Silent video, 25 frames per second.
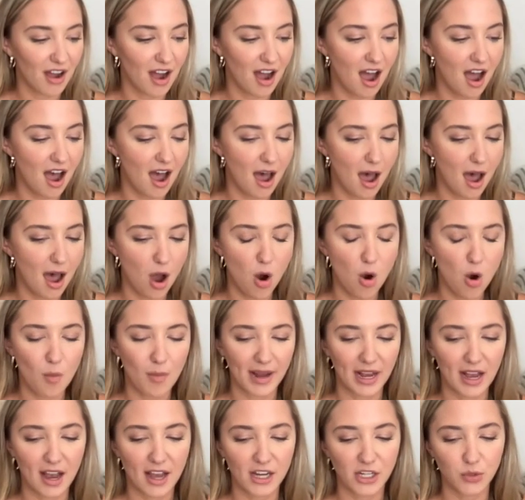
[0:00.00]
uh, oh my
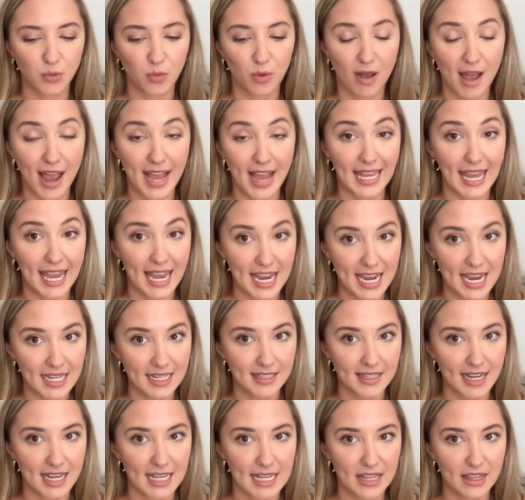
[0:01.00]
gosh. Well, I can
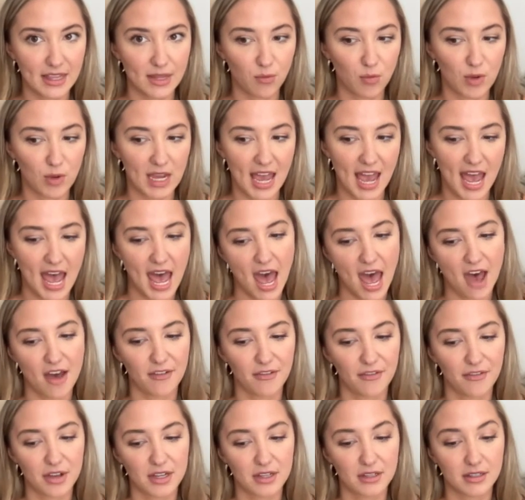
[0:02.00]
say that we have